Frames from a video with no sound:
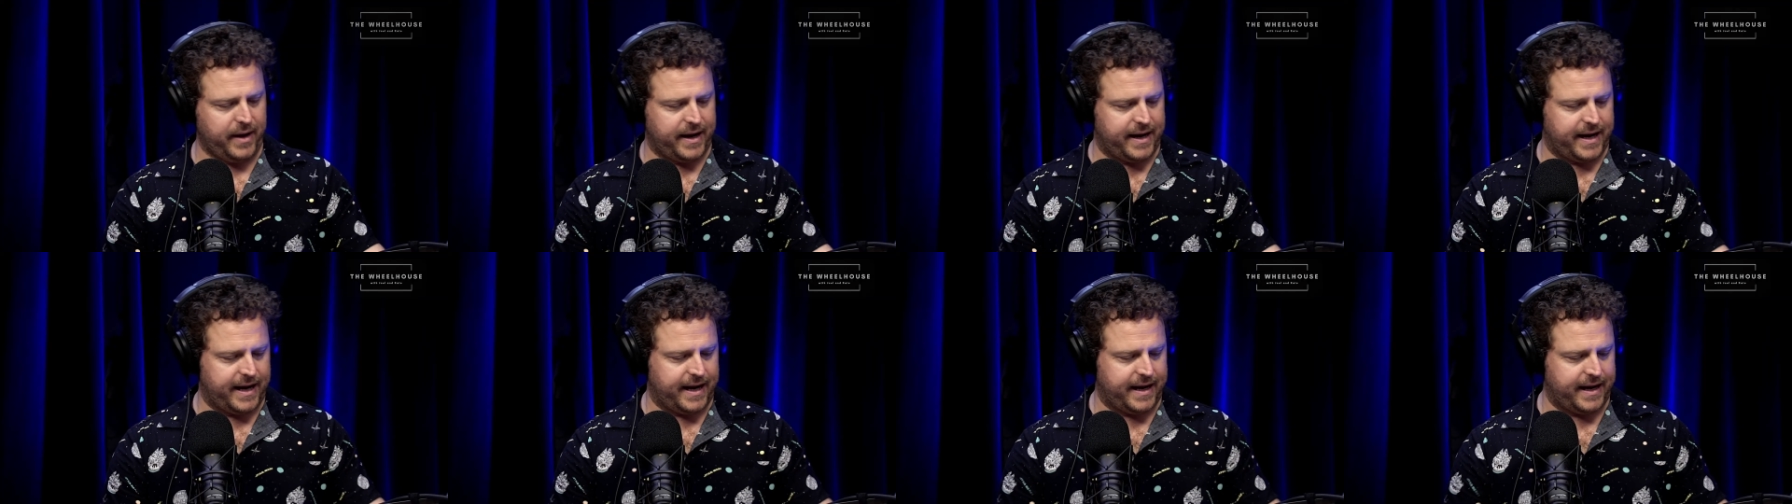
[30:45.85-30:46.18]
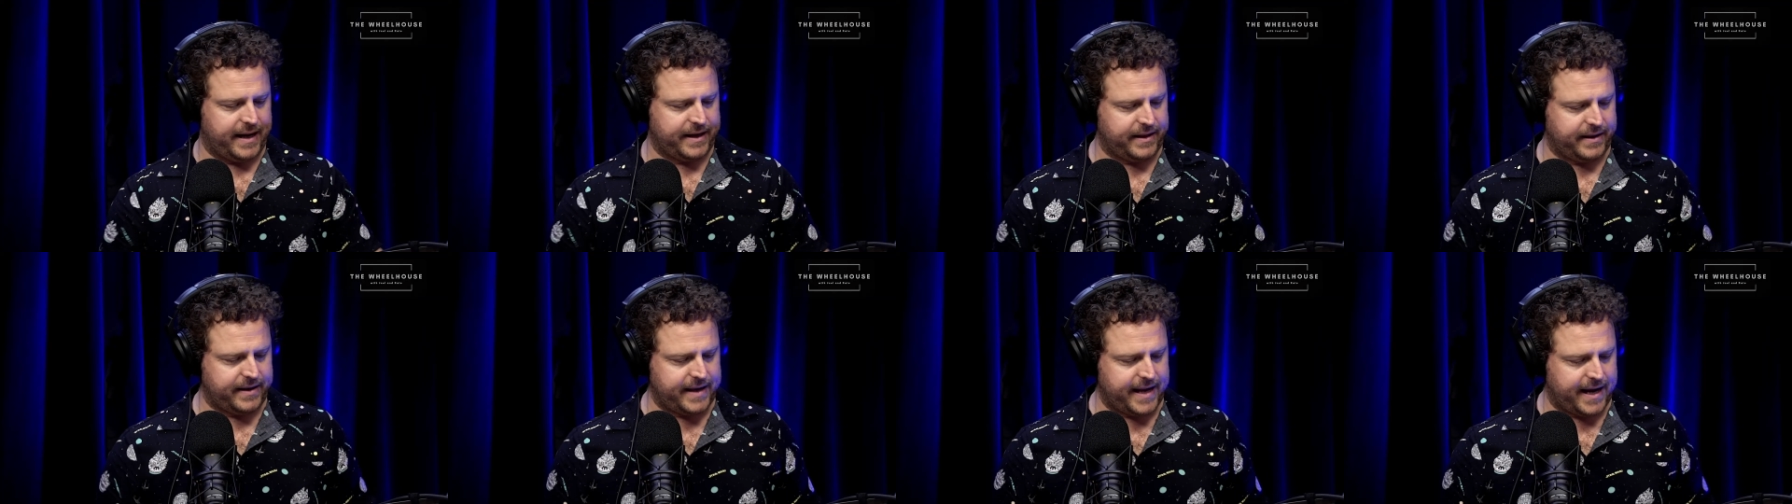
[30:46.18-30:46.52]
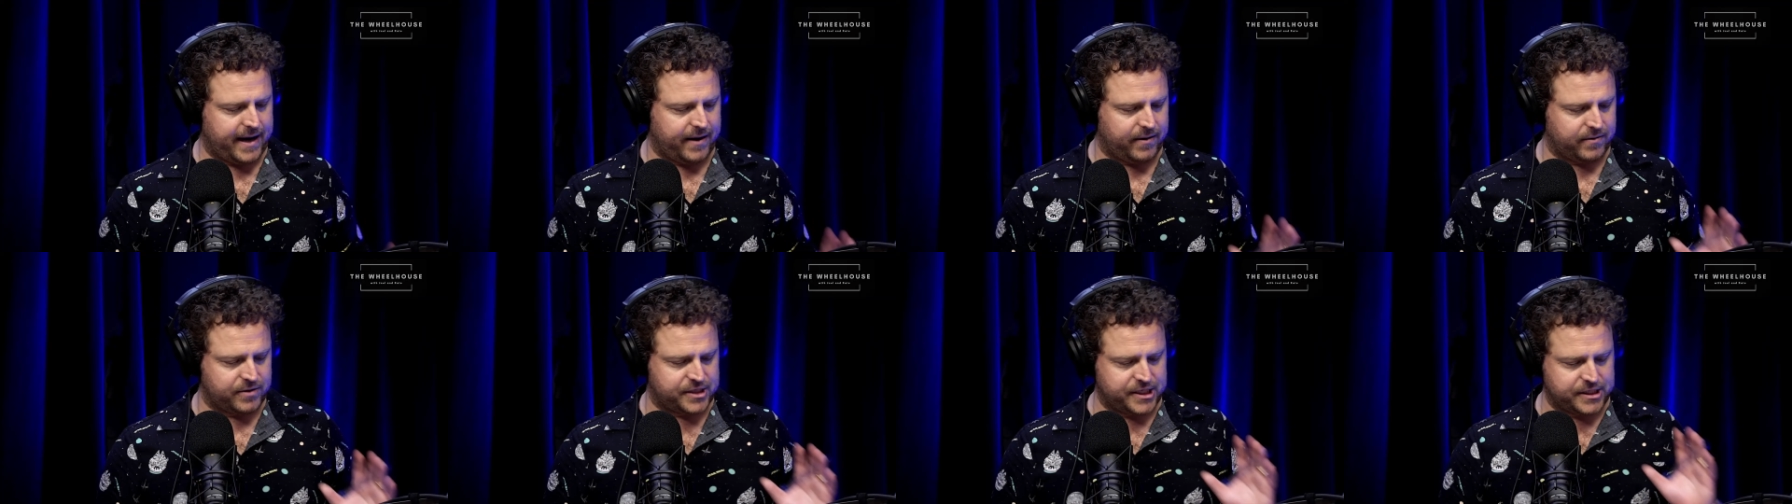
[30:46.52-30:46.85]
Uh,
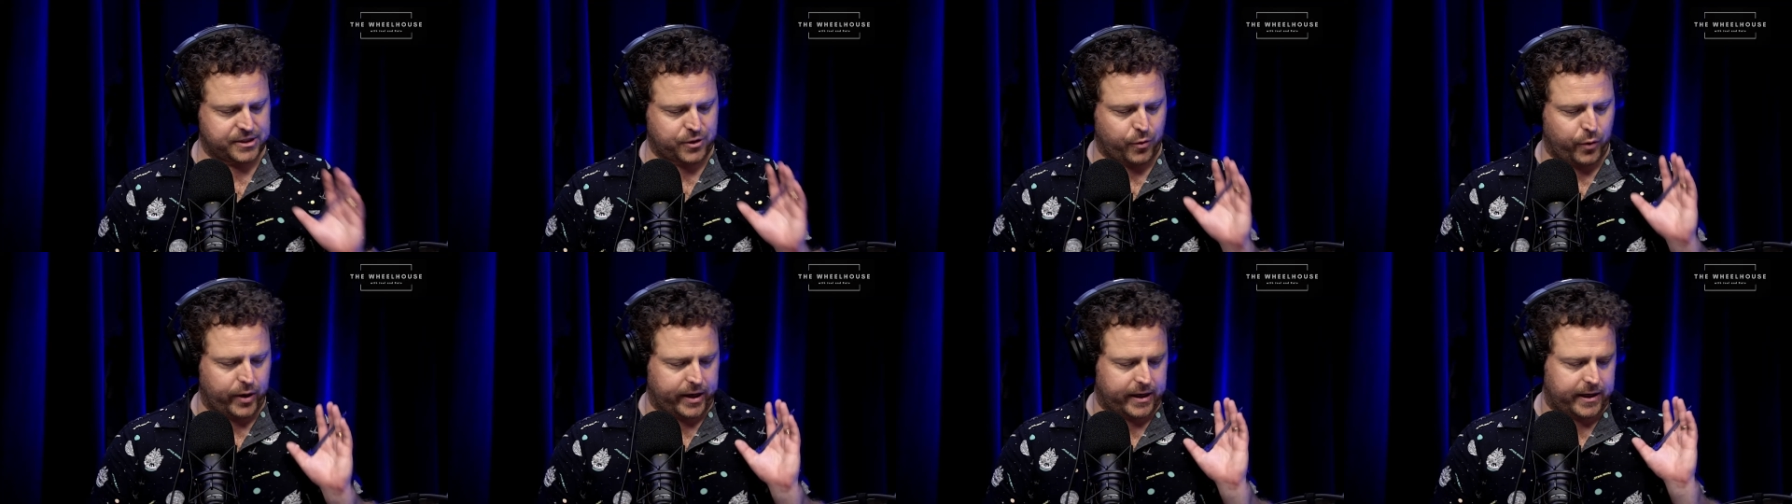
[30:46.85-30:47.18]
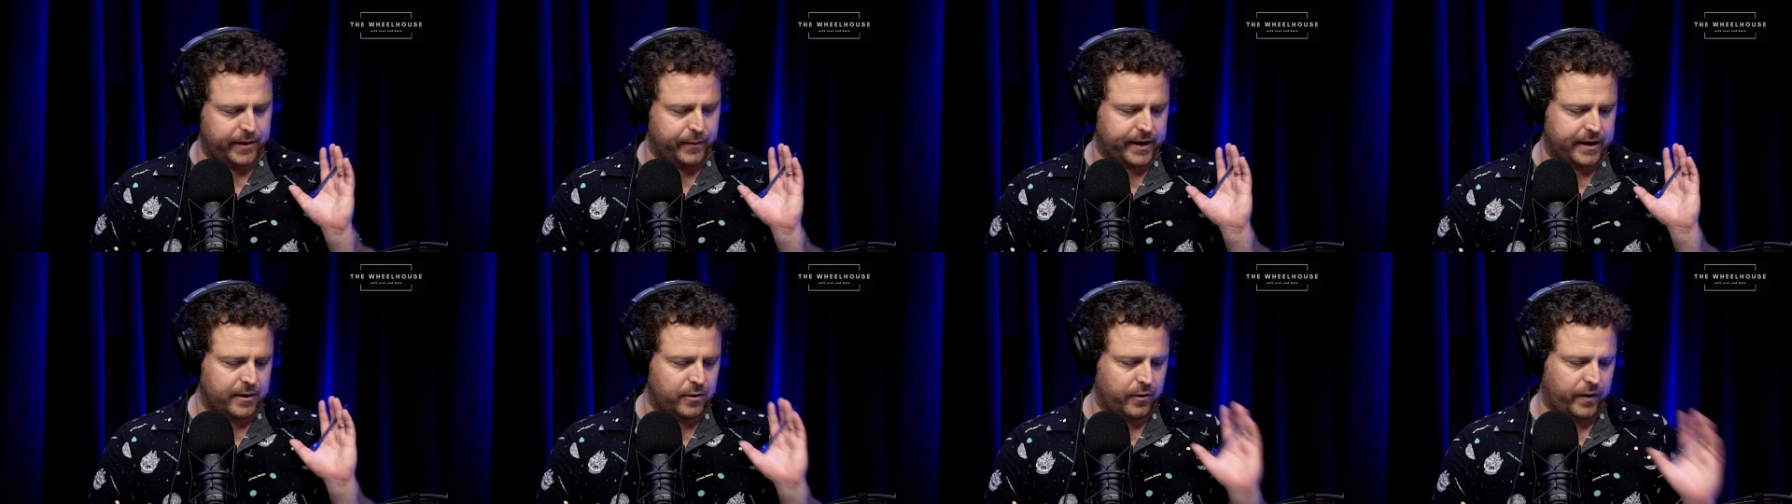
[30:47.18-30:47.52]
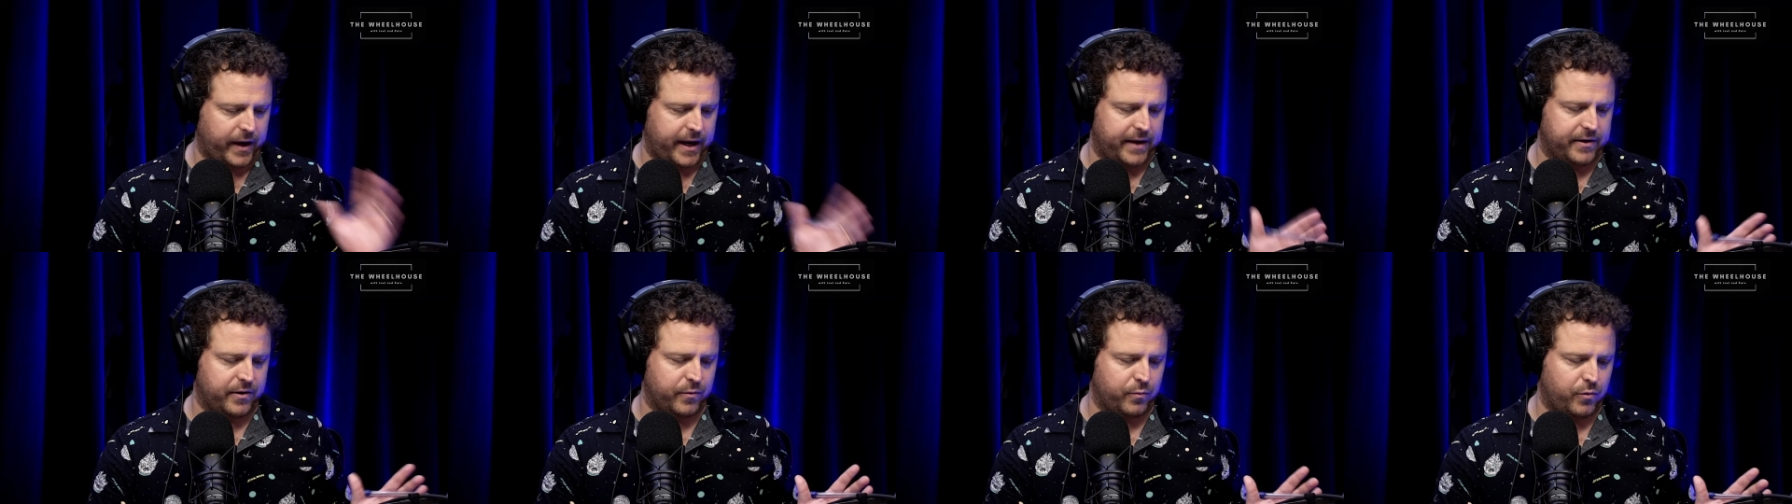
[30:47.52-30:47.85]
now, just quickly, we're going to look
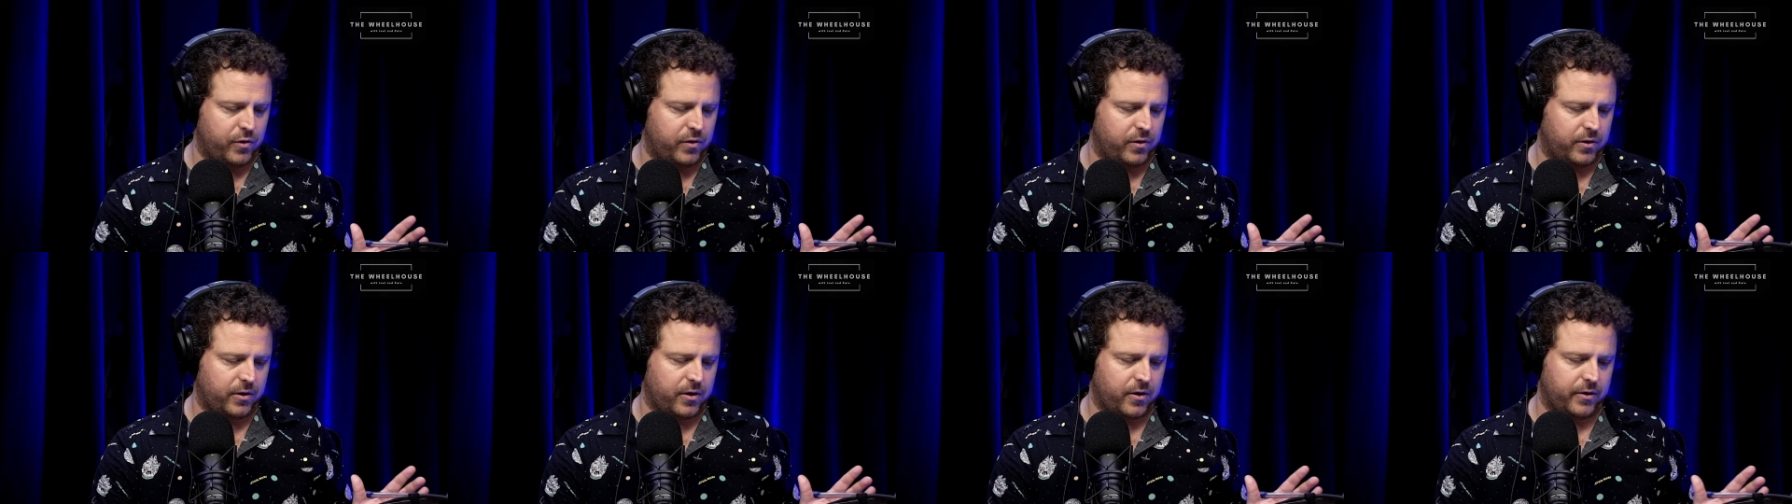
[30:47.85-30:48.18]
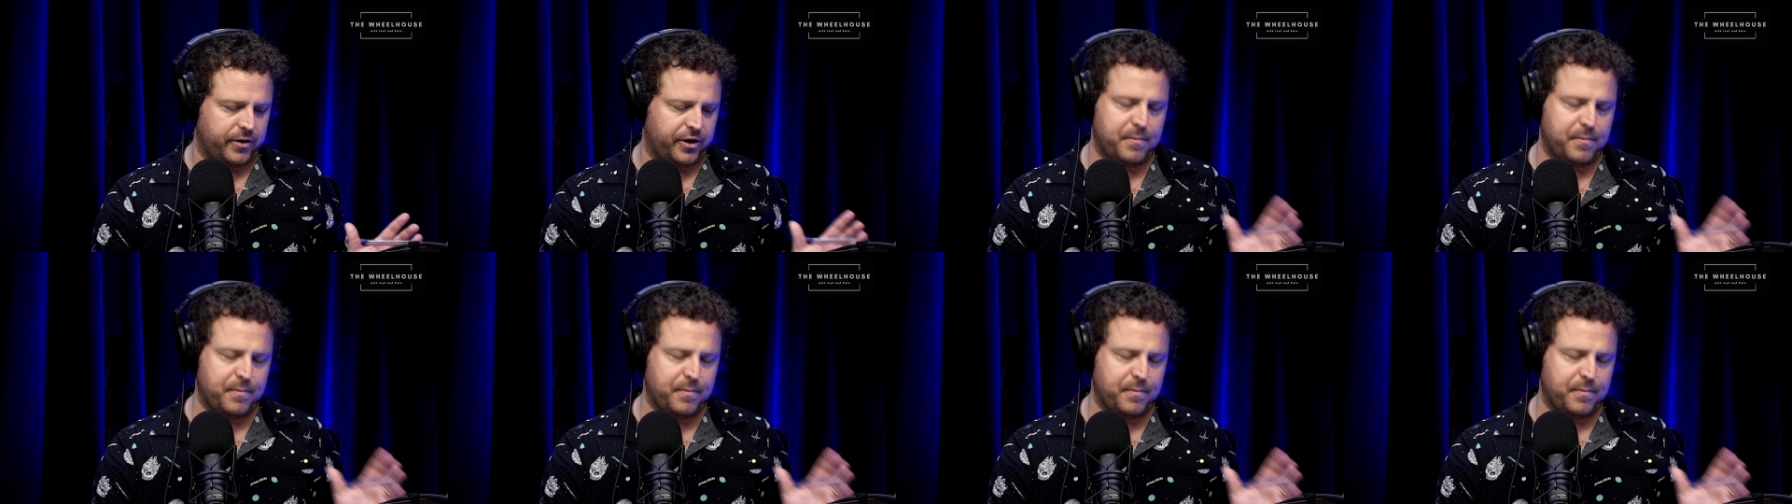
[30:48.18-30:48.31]
ahead to Wollongong.